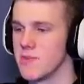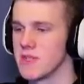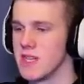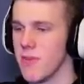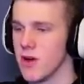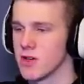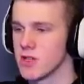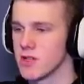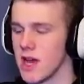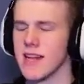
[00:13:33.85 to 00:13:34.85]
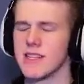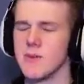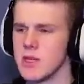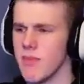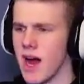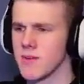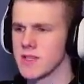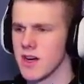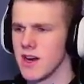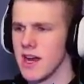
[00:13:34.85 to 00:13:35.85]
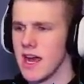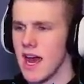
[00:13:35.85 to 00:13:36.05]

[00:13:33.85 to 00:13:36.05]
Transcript: deep sea biome. Sorry.